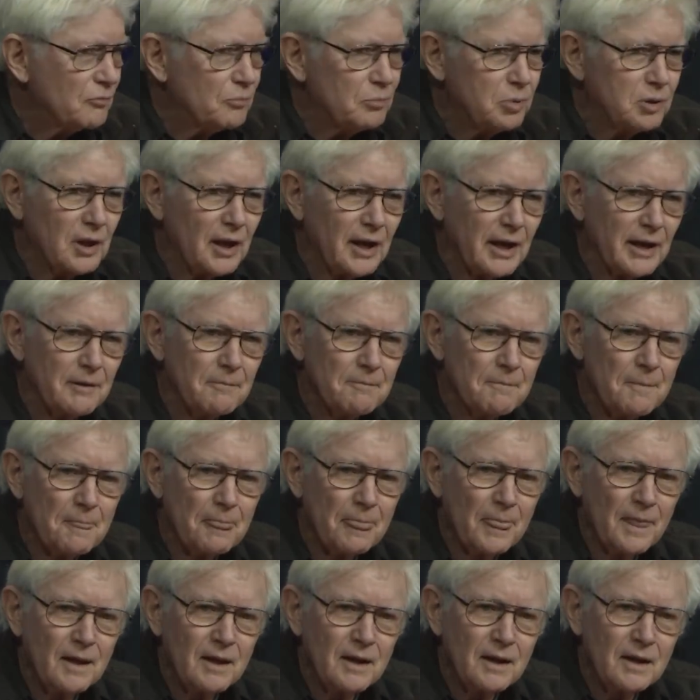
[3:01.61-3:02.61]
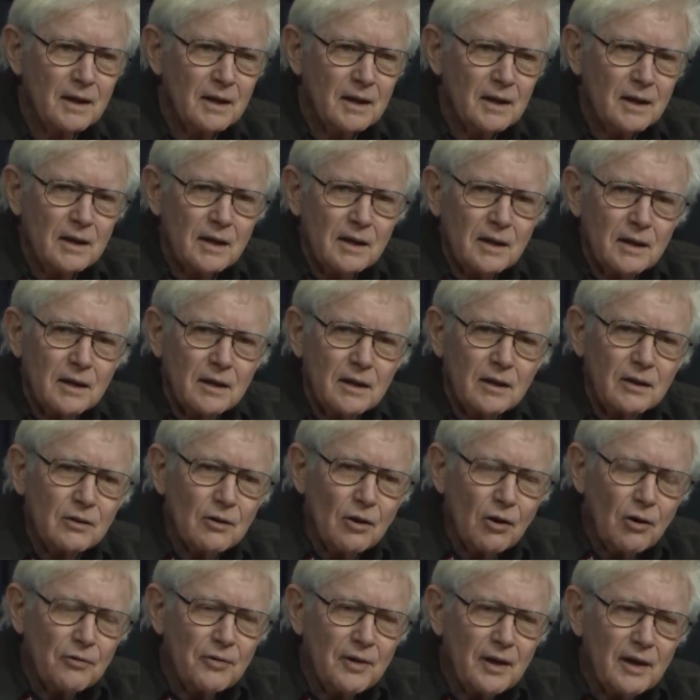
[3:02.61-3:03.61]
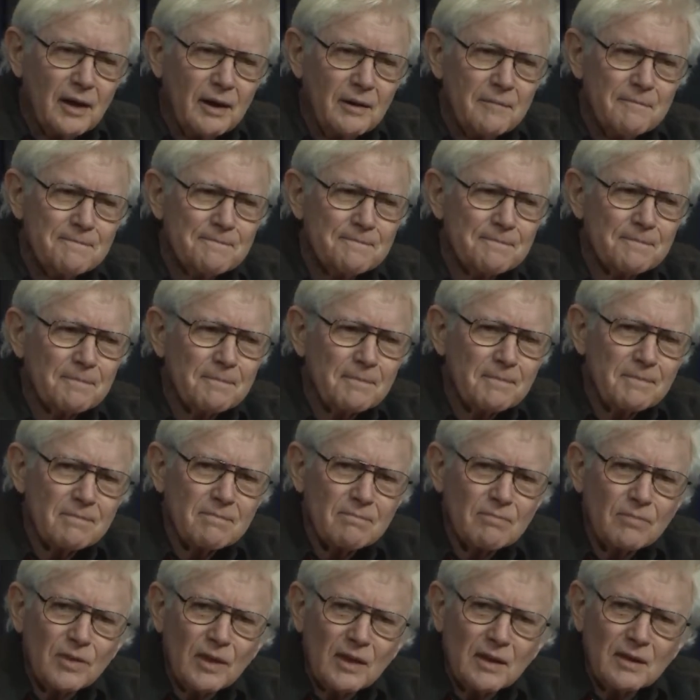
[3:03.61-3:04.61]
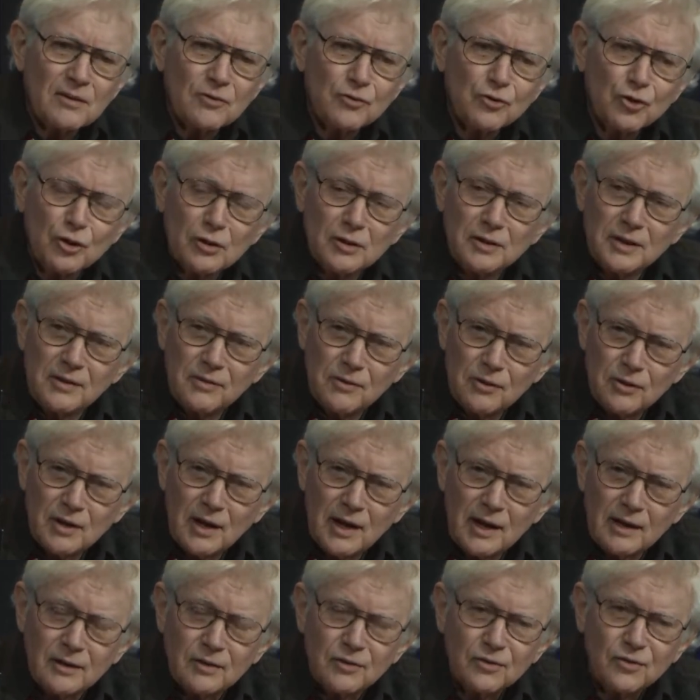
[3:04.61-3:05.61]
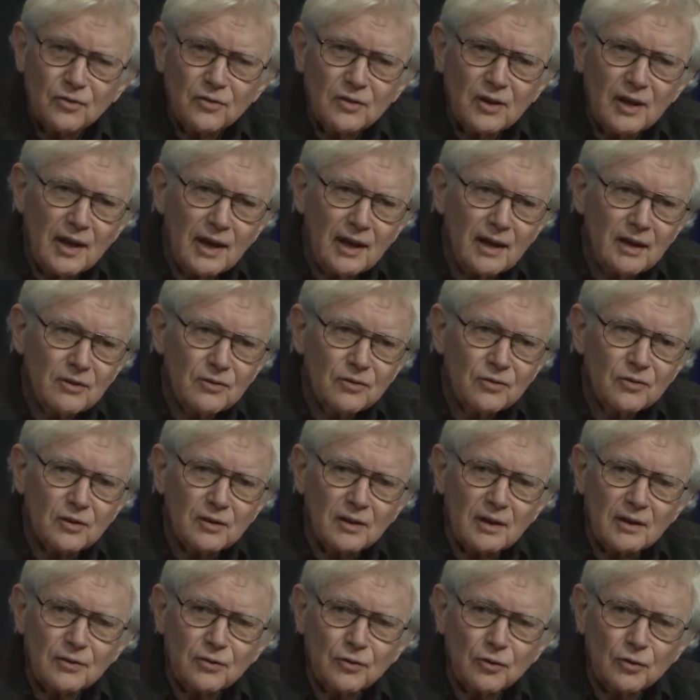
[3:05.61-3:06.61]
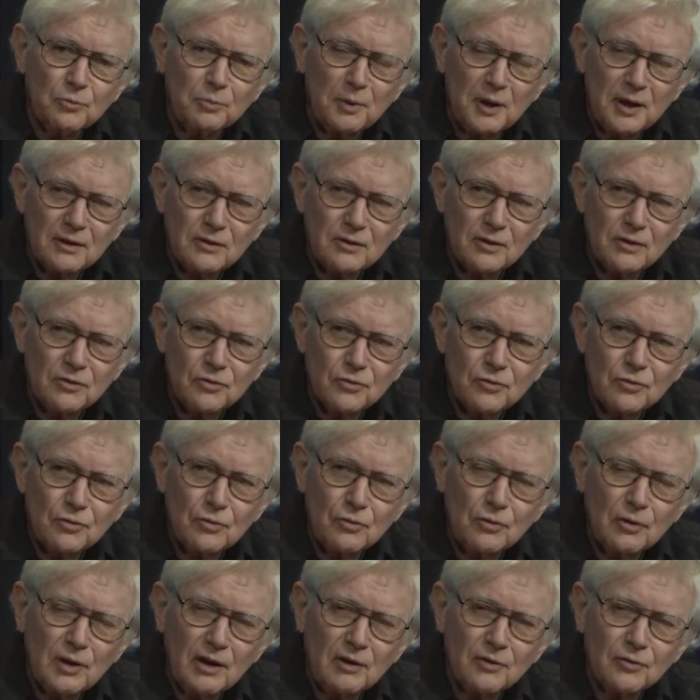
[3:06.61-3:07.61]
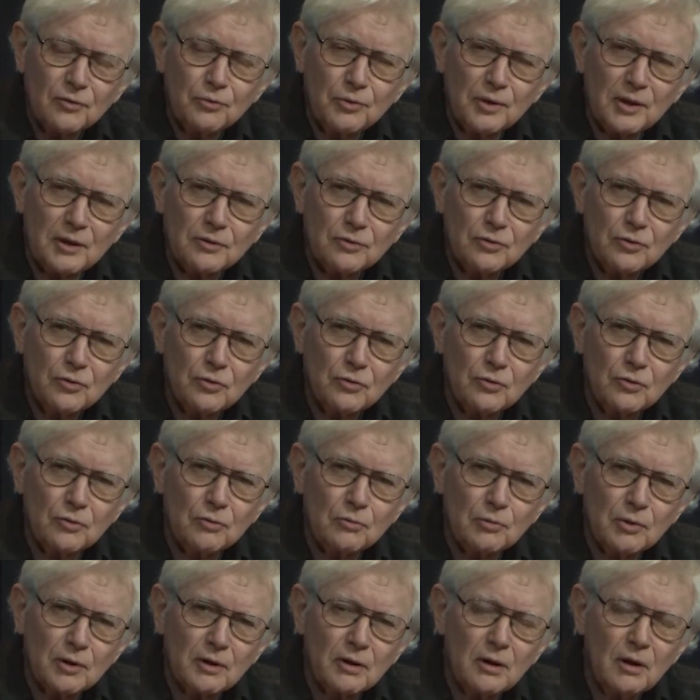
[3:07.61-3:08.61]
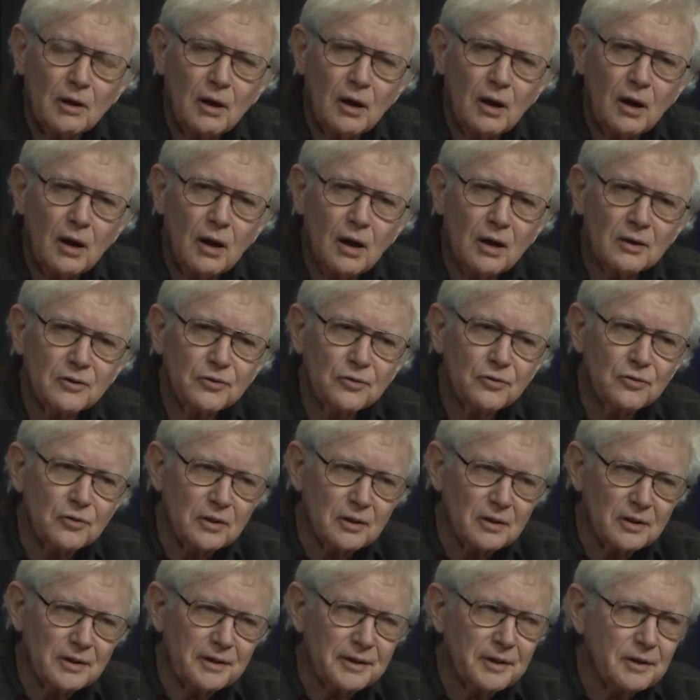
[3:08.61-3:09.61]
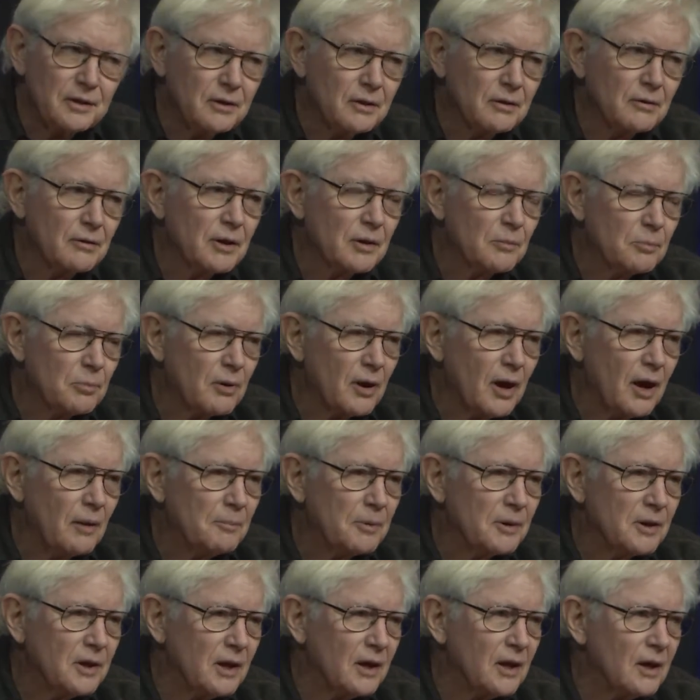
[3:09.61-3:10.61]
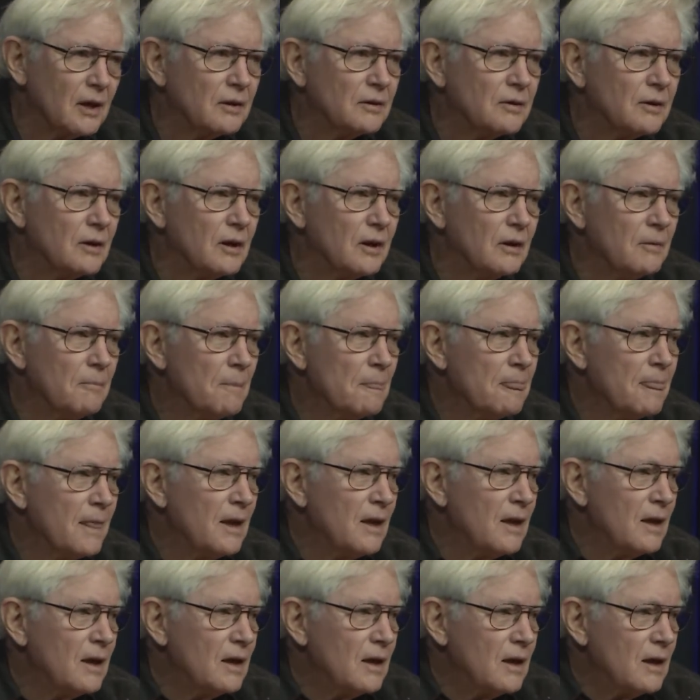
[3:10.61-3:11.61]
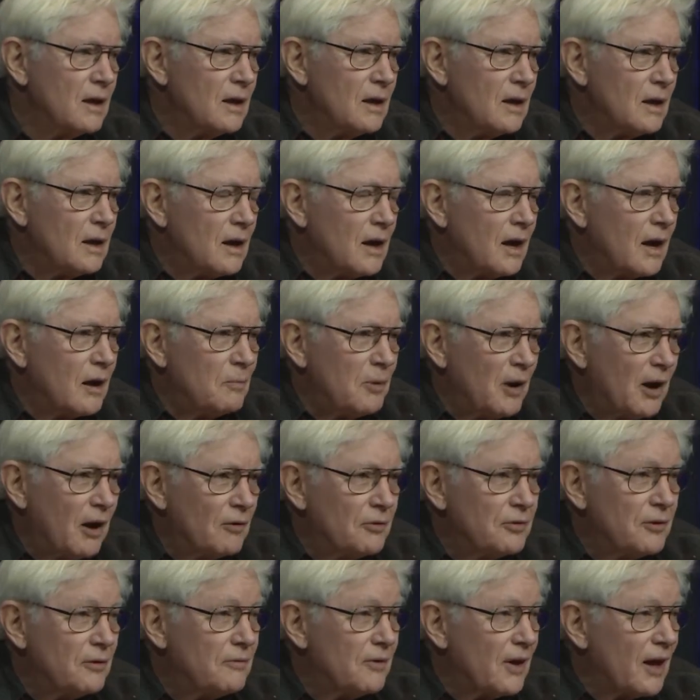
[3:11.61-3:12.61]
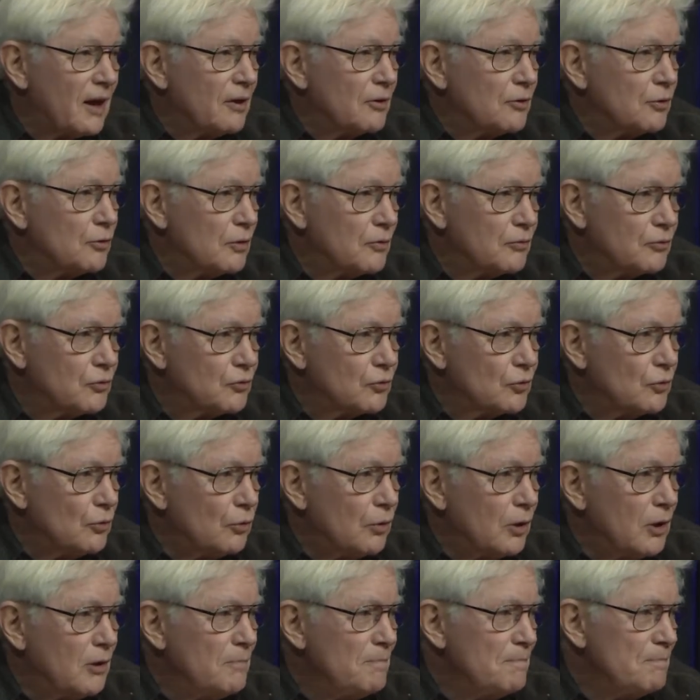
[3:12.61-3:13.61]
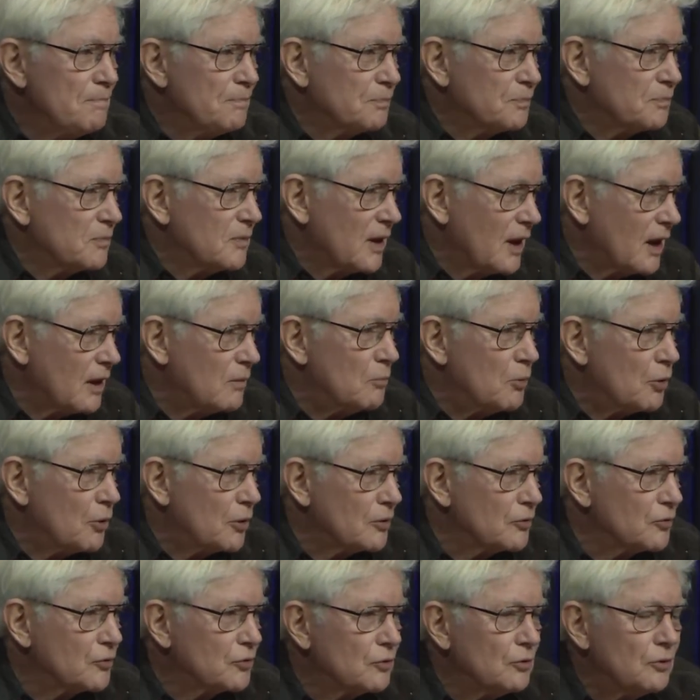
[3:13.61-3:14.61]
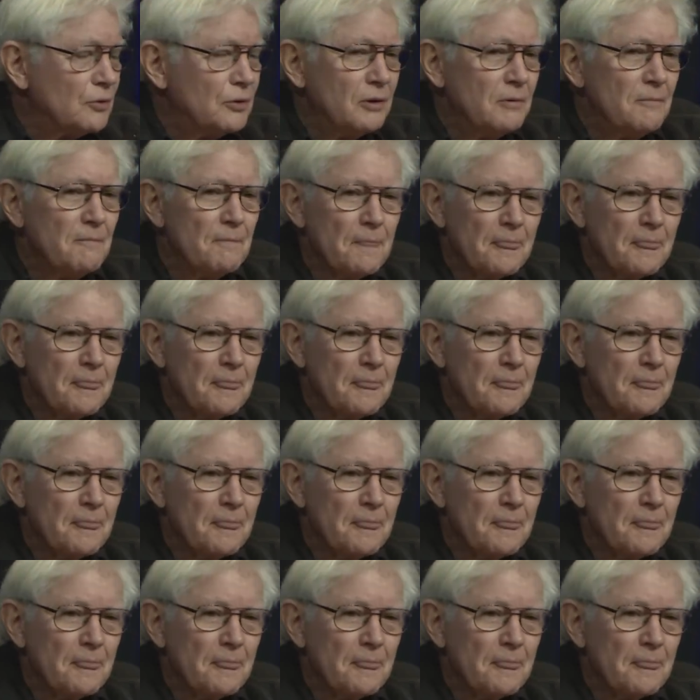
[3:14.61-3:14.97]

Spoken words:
play. You know, certainly in the United States, and I suspect it's true elsewhere too, we're constantly hearing propaganda about the value of school and more school,